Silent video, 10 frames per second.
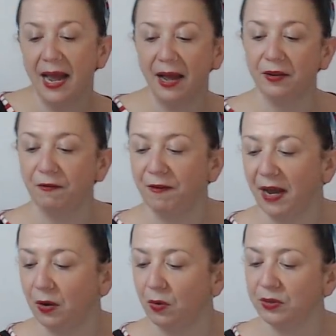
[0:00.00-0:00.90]
out your
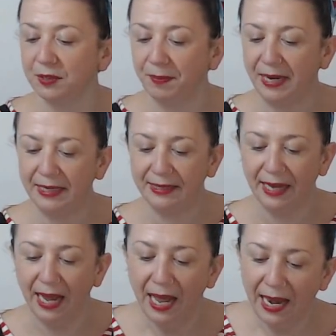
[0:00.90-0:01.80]
fat quarter piece,
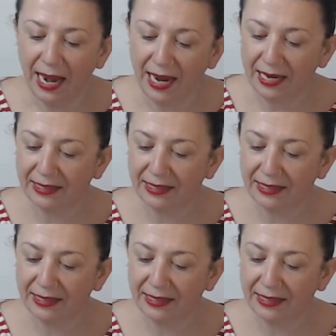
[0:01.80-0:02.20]
lay